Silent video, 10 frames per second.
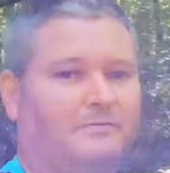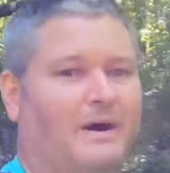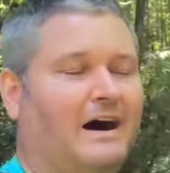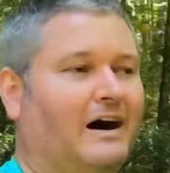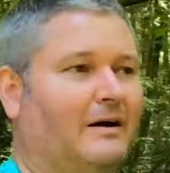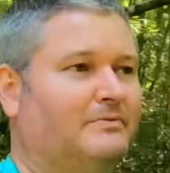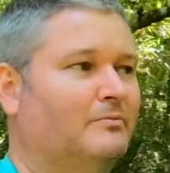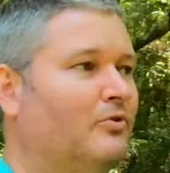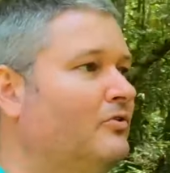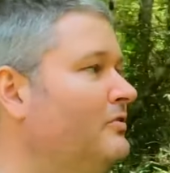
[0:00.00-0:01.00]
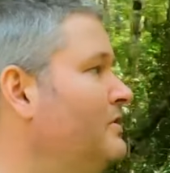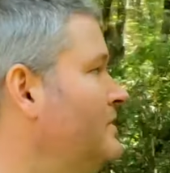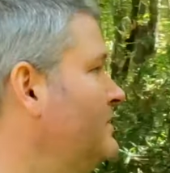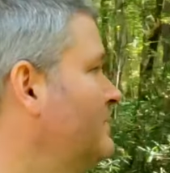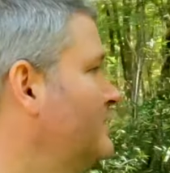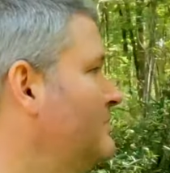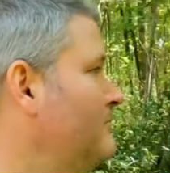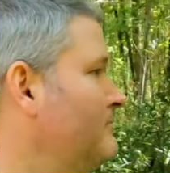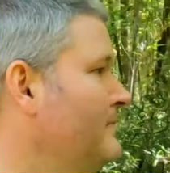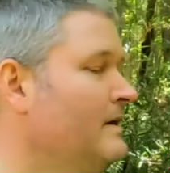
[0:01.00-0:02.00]
is my optimal
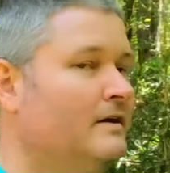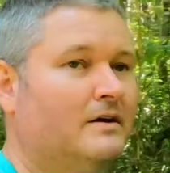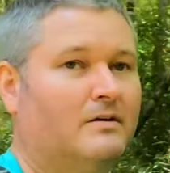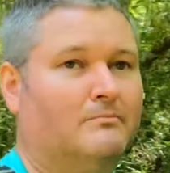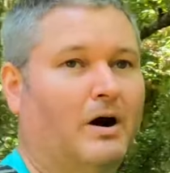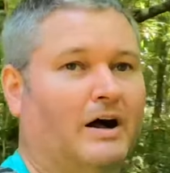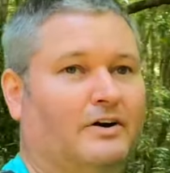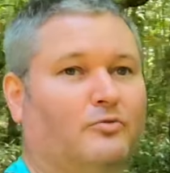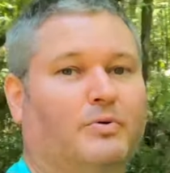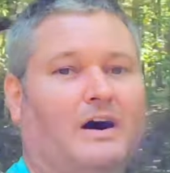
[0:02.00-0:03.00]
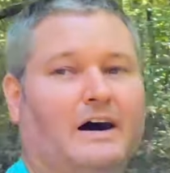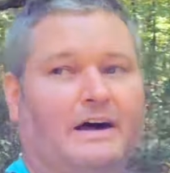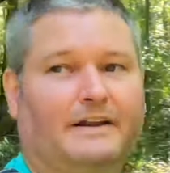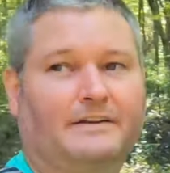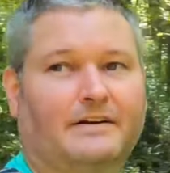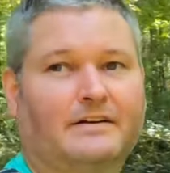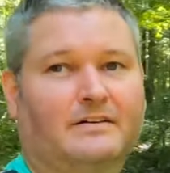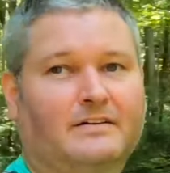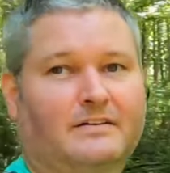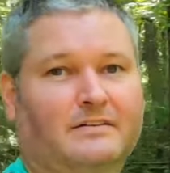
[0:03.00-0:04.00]
monopod
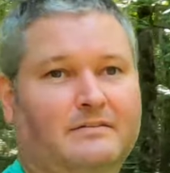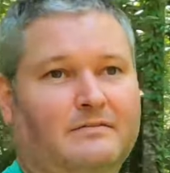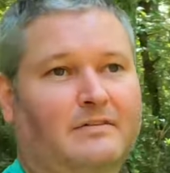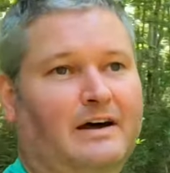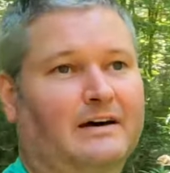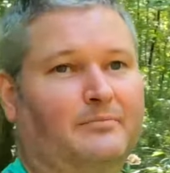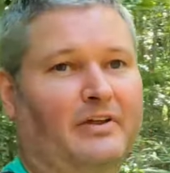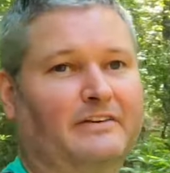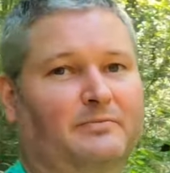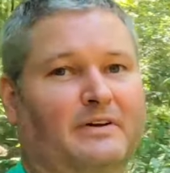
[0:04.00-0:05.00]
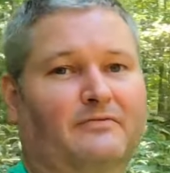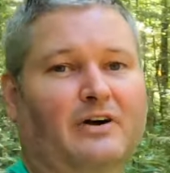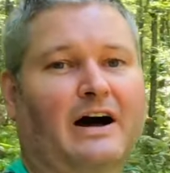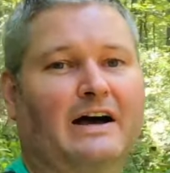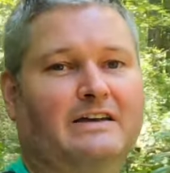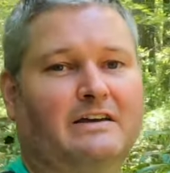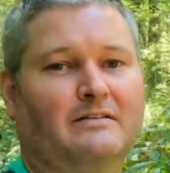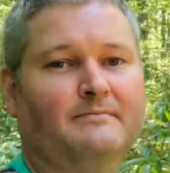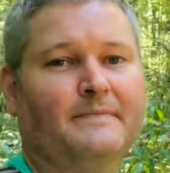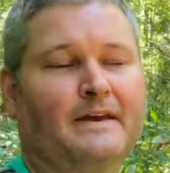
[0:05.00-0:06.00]
uh, placement for hiking.
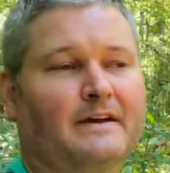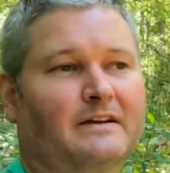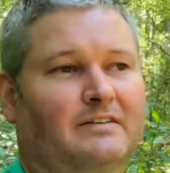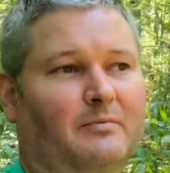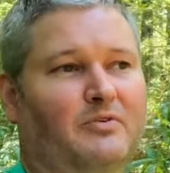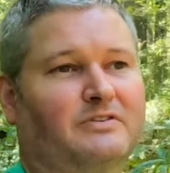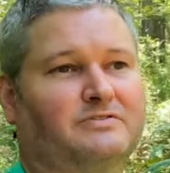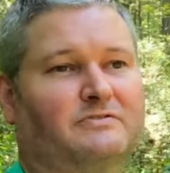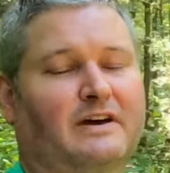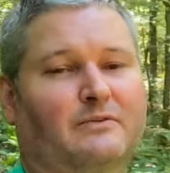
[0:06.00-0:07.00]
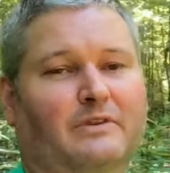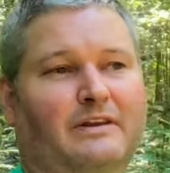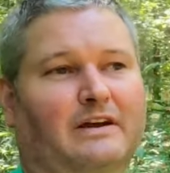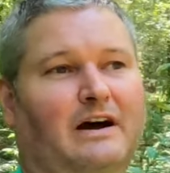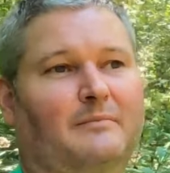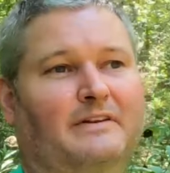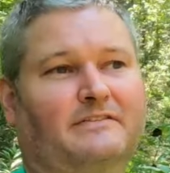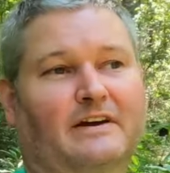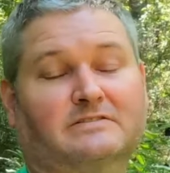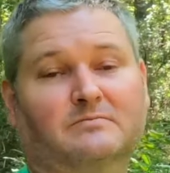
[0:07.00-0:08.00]
Tell me what you think within the comment
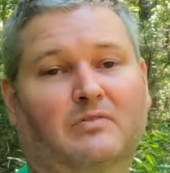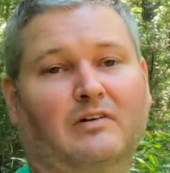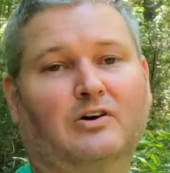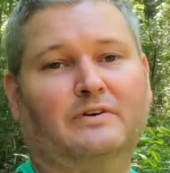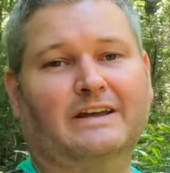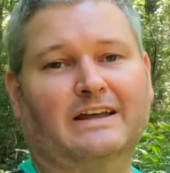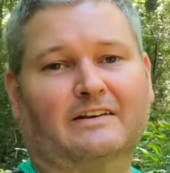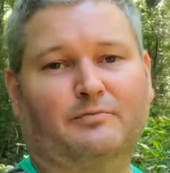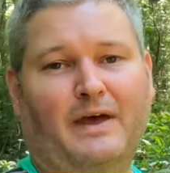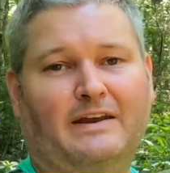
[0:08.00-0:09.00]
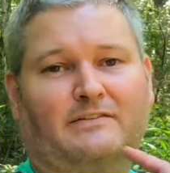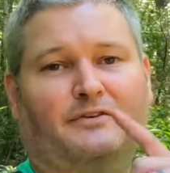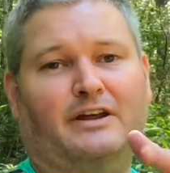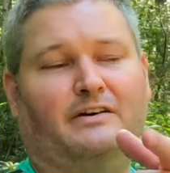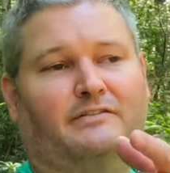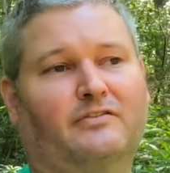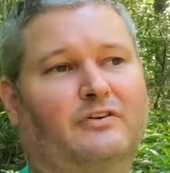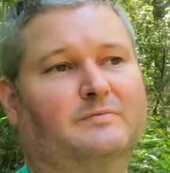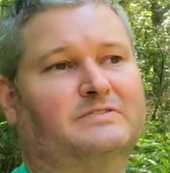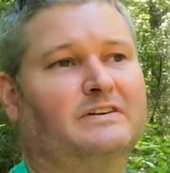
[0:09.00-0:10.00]
section below. And again, expand this video's
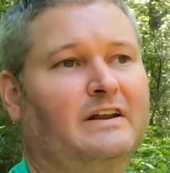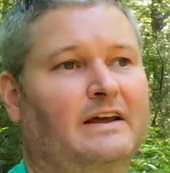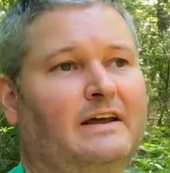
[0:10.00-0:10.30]
description